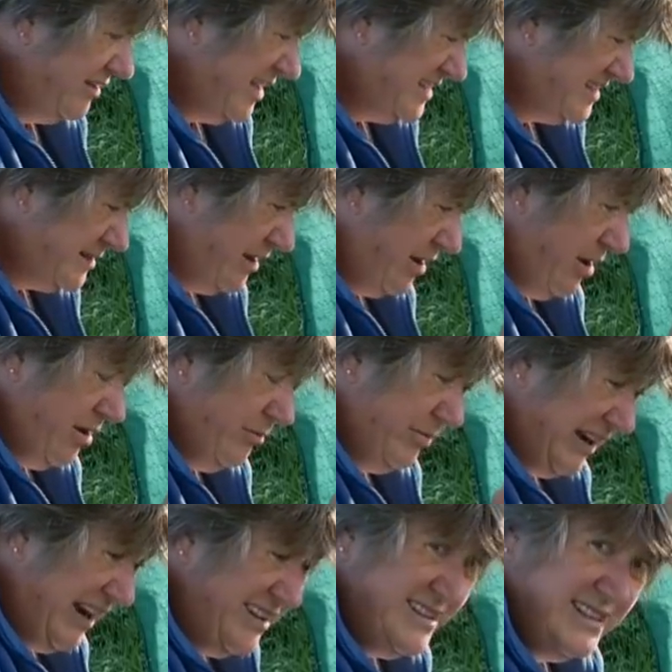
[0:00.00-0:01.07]
There's
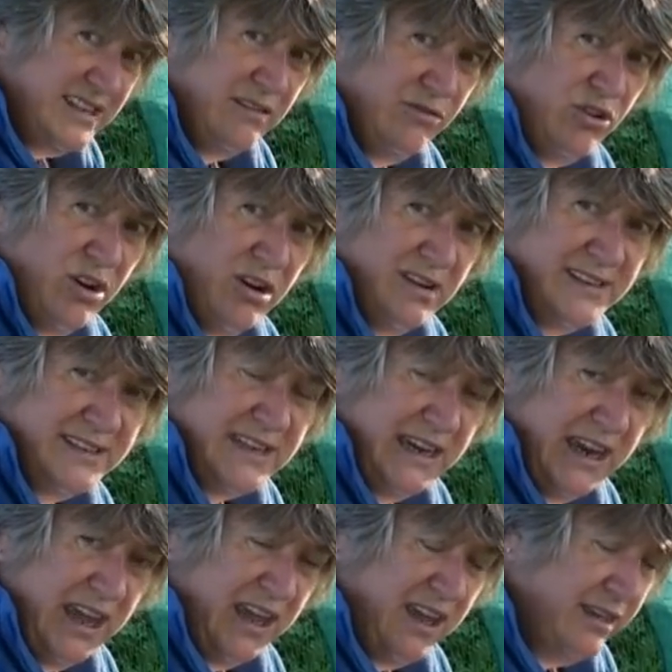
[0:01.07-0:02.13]
plenty of grass
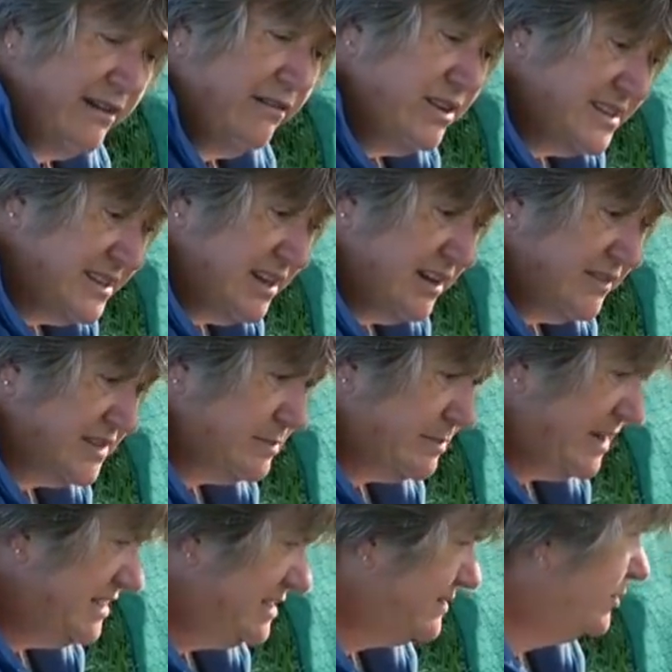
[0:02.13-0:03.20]
in here, there is enough
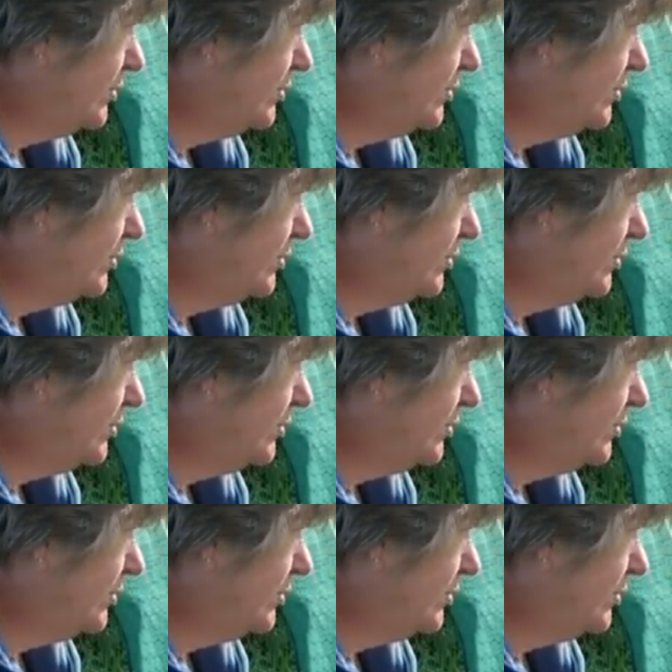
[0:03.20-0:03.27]
space